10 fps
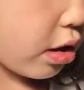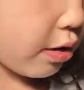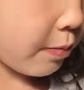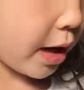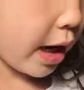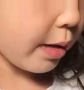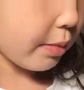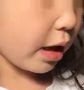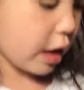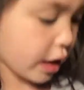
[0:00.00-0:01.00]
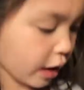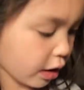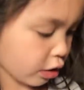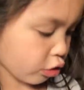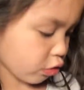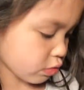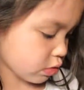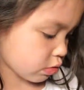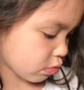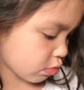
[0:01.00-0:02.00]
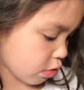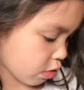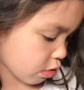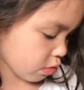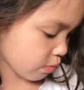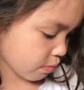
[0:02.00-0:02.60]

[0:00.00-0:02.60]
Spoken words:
At my new school,